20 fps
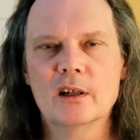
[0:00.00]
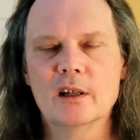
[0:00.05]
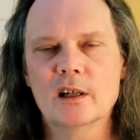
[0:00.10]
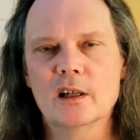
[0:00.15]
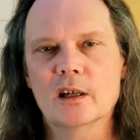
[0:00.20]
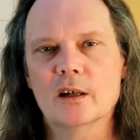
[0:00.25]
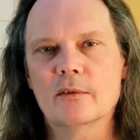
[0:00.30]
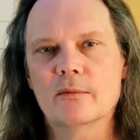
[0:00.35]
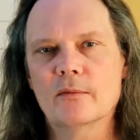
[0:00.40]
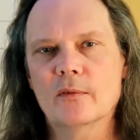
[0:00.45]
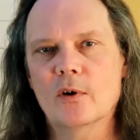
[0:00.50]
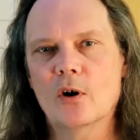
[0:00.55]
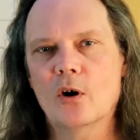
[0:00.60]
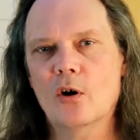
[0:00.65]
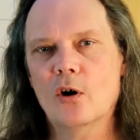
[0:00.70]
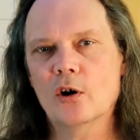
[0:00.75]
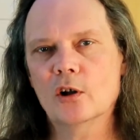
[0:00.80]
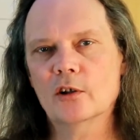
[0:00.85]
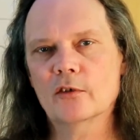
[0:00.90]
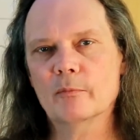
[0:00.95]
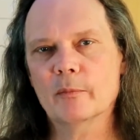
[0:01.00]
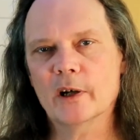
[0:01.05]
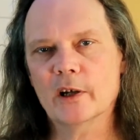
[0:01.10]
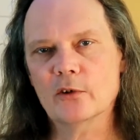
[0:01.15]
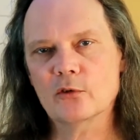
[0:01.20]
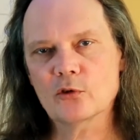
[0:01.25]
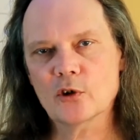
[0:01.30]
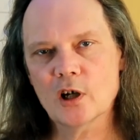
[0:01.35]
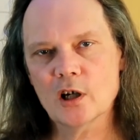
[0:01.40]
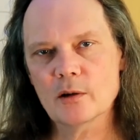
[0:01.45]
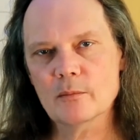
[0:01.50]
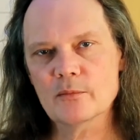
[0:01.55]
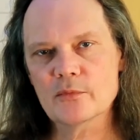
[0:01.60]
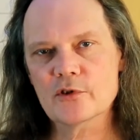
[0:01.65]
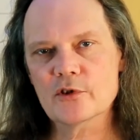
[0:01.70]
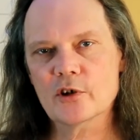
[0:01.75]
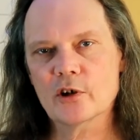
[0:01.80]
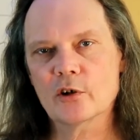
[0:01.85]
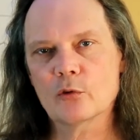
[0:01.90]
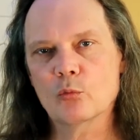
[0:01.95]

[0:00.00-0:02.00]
if all of my drums are